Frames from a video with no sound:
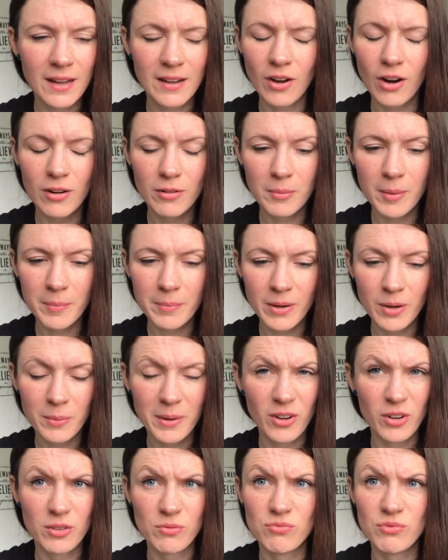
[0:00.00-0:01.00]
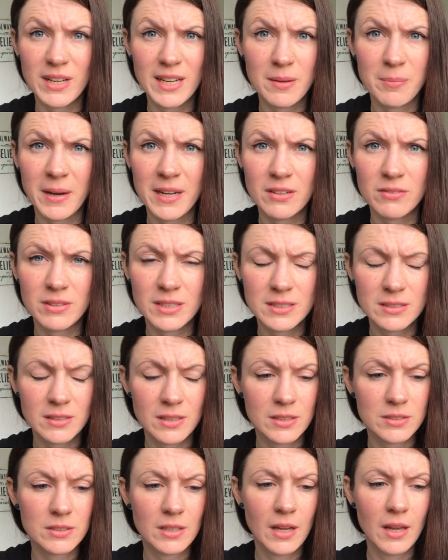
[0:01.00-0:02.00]
I can't remember. Oh my god, I'm really bad at
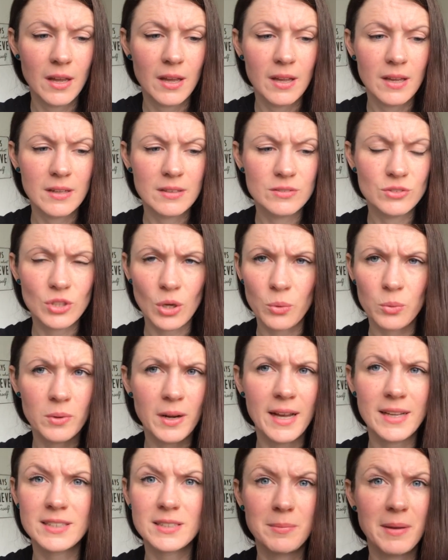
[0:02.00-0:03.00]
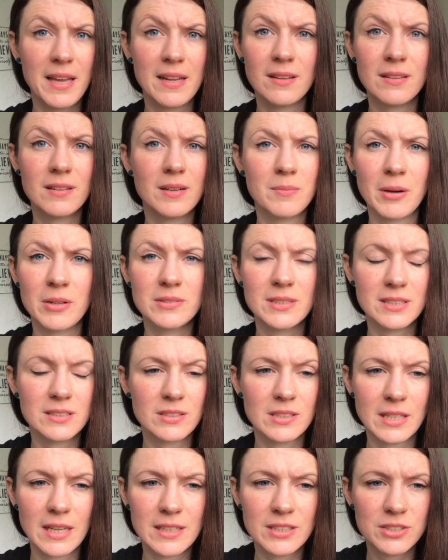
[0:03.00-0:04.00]
research. Don't ask me anything about
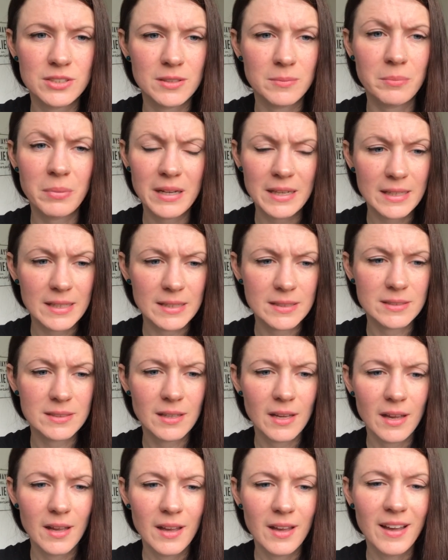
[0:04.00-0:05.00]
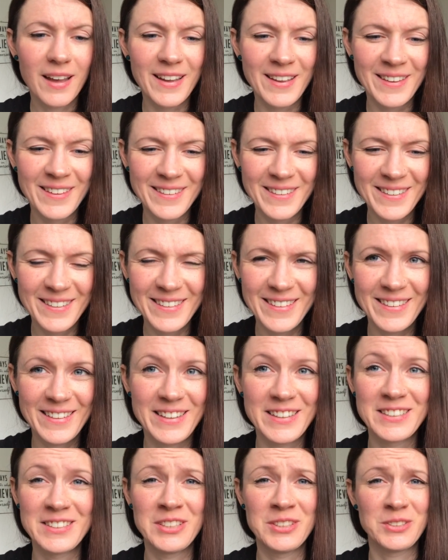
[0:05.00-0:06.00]
dissertation, please,
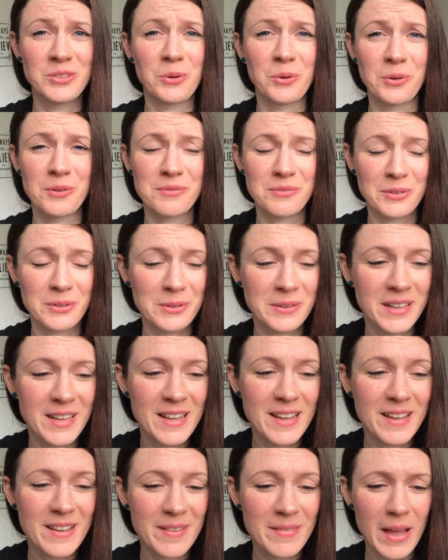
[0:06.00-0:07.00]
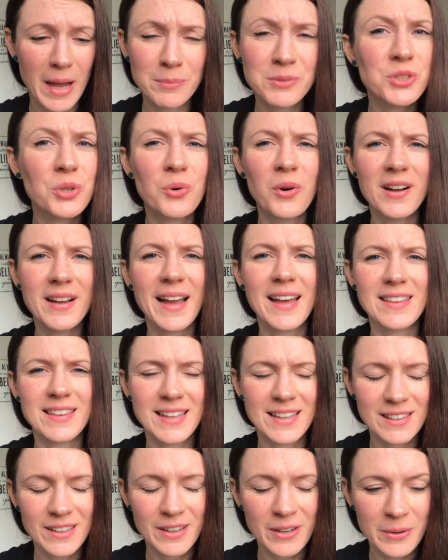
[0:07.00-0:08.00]
because it's awful. I'm sure I'll get
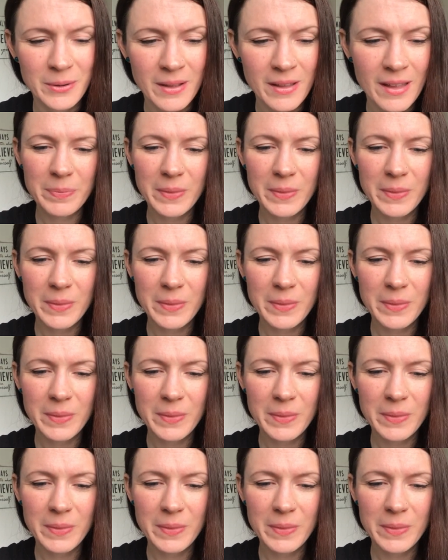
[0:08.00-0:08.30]
there though.